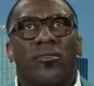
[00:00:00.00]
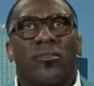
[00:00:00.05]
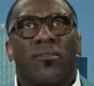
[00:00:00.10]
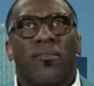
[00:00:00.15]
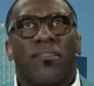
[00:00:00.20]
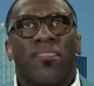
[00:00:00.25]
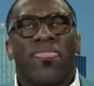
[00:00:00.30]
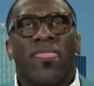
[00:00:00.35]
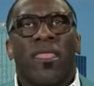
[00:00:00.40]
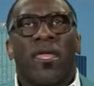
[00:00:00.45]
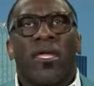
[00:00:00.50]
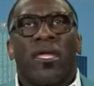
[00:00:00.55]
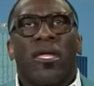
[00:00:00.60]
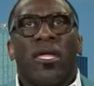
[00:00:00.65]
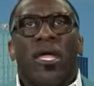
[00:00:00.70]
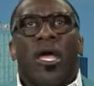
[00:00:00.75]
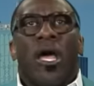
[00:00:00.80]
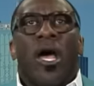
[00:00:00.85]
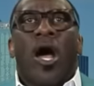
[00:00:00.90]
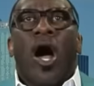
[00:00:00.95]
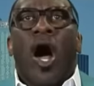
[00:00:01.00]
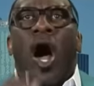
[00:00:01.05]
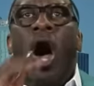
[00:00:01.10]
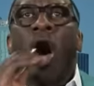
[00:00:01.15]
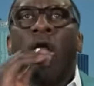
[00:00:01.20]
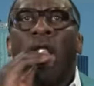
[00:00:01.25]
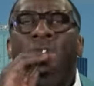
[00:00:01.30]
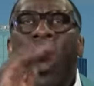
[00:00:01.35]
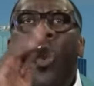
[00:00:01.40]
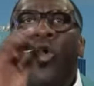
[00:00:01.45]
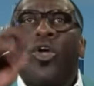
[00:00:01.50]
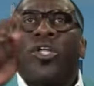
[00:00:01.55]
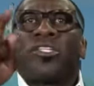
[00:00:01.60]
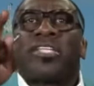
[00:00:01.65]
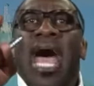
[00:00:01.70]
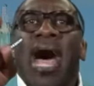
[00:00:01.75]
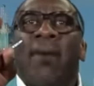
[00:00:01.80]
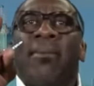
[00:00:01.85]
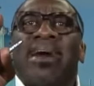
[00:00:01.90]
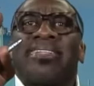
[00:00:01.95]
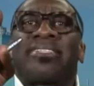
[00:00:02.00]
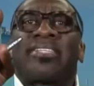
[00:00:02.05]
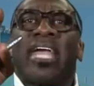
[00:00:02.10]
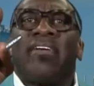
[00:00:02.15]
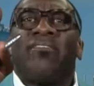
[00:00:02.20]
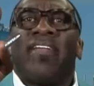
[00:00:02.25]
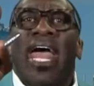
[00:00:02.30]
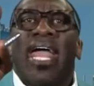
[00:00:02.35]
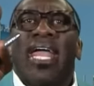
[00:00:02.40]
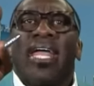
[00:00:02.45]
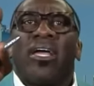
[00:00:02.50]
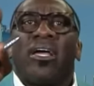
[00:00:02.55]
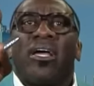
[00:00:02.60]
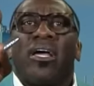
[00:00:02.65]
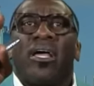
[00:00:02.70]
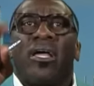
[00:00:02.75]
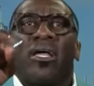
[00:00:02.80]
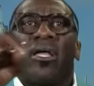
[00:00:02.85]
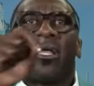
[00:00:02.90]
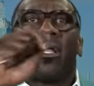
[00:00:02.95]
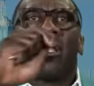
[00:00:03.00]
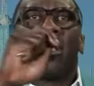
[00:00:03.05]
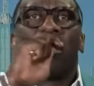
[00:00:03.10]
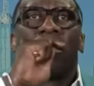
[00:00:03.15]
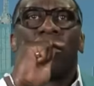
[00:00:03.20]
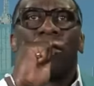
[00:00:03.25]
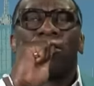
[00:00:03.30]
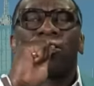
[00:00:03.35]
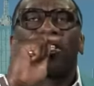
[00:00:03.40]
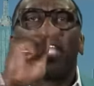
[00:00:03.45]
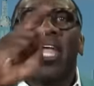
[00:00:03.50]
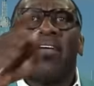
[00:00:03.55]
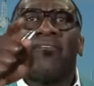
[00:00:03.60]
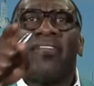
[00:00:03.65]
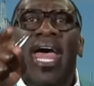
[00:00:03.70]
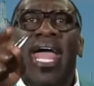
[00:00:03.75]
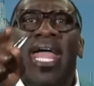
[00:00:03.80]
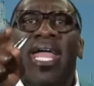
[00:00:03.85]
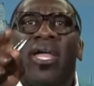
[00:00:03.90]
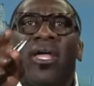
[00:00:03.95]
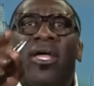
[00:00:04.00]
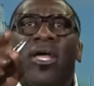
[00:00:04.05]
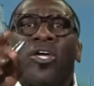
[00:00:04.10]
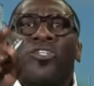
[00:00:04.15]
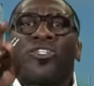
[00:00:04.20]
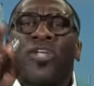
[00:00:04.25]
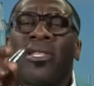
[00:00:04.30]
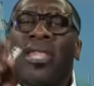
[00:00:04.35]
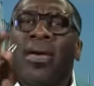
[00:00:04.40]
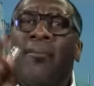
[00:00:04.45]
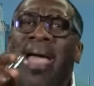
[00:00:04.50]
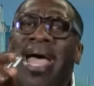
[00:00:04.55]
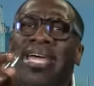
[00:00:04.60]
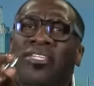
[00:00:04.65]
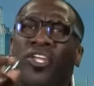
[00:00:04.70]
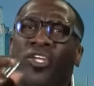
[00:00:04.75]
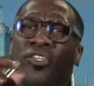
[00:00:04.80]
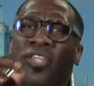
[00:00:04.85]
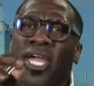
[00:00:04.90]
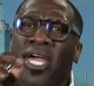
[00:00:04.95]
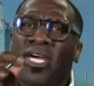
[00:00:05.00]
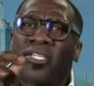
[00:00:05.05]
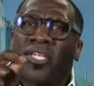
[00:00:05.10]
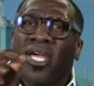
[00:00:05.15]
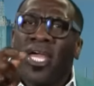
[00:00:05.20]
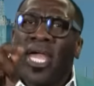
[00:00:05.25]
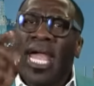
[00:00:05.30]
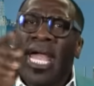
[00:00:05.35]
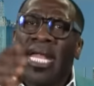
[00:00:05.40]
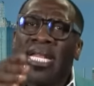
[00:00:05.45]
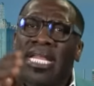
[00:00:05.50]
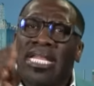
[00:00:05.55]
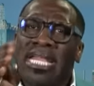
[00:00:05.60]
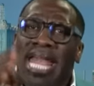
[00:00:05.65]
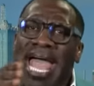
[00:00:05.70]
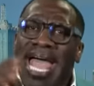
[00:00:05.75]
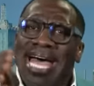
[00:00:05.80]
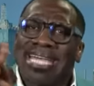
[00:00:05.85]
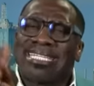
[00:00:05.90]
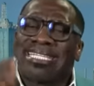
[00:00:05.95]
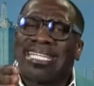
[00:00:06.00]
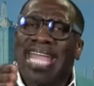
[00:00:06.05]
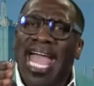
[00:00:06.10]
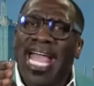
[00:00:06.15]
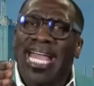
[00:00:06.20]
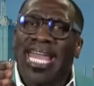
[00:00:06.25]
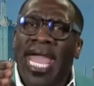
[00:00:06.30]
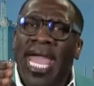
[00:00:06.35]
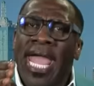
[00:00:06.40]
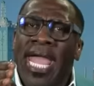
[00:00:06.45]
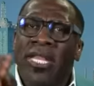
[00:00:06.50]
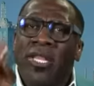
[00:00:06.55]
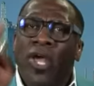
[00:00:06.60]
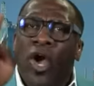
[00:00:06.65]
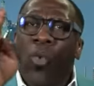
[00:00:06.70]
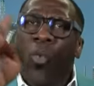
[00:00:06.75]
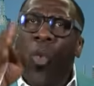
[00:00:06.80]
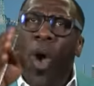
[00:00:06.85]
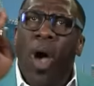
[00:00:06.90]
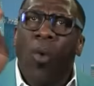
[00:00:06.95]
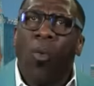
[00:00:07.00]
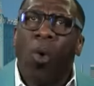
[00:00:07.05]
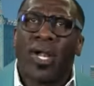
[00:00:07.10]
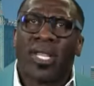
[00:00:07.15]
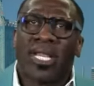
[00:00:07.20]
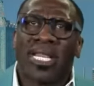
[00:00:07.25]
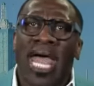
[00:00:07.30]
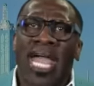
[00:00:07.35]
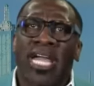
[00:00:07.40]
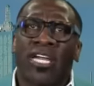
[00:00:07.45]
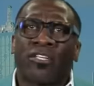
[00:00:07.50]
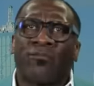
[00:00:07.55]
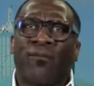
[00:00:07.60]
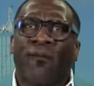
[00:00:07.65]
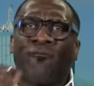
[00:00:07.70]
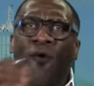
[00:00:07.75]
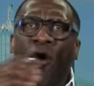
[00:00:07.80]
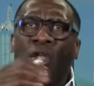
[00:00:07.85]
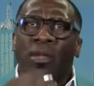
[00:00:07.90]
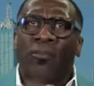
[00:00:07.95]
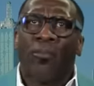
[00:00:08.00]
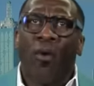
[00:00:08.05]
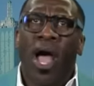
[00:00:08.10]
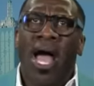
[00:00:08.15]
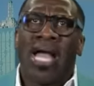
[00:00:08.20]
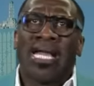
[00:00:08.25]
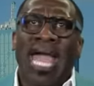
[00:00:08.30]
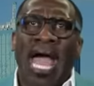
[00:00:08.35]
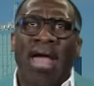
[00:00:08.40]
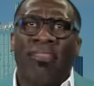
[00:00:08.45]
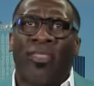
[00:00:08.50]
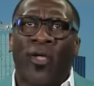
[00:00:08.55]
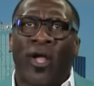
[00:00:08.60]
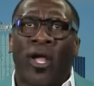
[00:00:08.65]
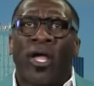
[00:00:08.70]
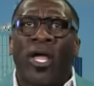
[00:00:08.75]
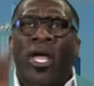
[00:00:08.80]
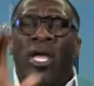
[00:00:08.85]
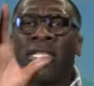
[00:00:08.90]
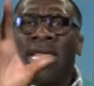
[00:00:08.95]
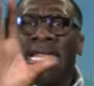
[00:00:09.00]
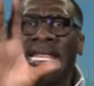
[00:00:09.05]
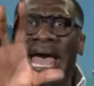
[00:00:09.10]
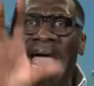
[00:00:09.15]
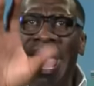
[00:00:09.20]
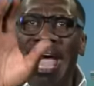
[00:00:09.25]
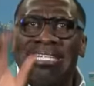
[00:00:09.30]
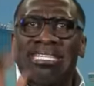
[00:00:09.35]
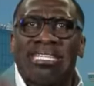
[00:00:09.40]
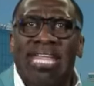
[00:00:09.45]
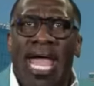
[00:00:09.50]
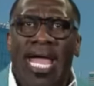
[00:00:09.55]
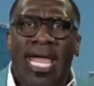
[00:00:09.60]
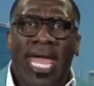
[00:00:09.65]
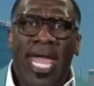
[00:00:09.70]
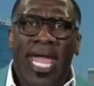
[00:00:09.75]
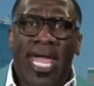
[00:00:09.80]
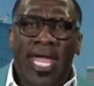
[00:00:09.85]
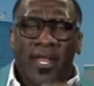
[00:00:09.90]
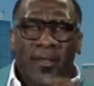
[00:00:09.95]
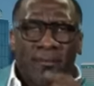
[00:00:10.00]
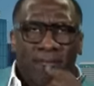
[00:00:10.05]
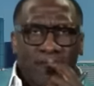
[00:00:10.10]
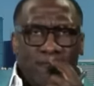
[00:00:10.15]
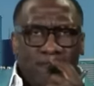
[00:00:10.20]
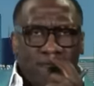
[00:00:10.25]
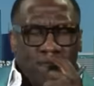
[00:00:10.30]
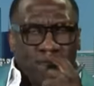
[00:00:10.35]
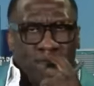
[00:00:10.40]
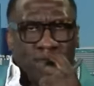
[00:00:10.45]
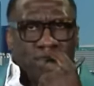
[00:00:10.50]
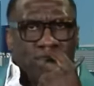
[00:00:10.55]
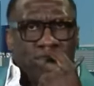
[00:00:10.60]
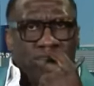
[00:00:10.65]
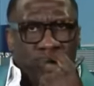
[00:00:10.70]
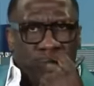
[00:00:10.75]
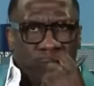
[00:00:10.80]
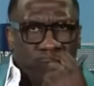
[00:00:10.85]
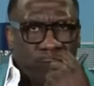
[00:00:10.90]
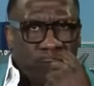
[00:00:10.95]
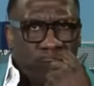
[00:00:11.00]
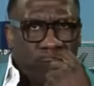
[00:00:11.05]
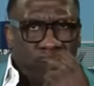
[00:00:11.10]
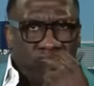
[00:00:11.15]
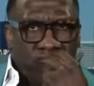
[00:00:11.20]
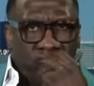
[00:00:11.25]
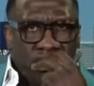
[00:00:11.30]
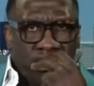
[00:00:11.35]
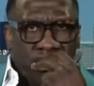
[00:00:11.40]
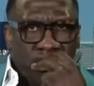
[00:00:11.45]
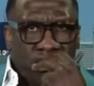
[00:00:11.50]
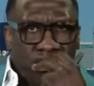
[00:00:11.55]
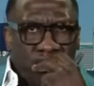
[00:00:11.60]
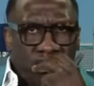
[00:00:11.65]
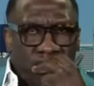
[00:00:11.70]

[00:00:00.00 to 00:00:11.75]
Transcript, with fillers: It ain't Kobe, Magic, Kareem. Time out, Stephen A. Stephen A. So let me ask you this: In the last decade, what were the Lakers before LeBron got there? The oh, last decade, they were sorry. That's true.